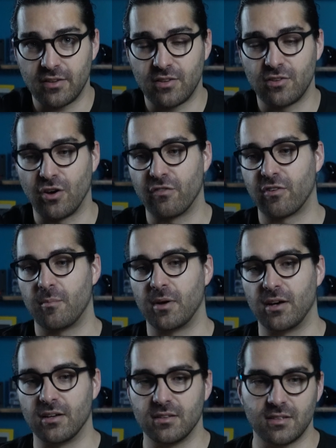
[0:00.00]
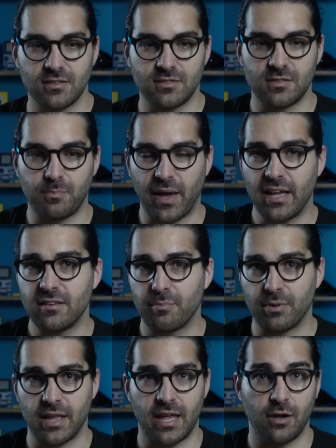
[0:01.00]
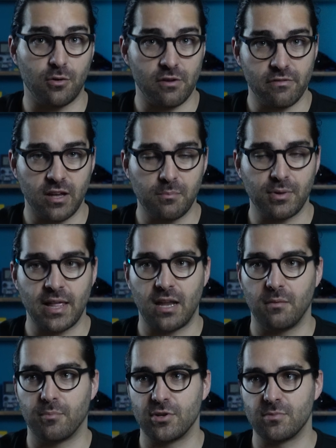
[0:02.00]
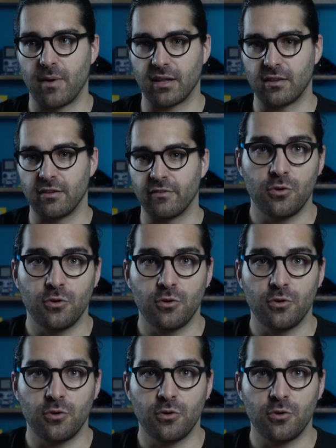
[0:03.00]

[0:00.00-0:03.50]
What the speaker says: So from a space planning or event planning perspective,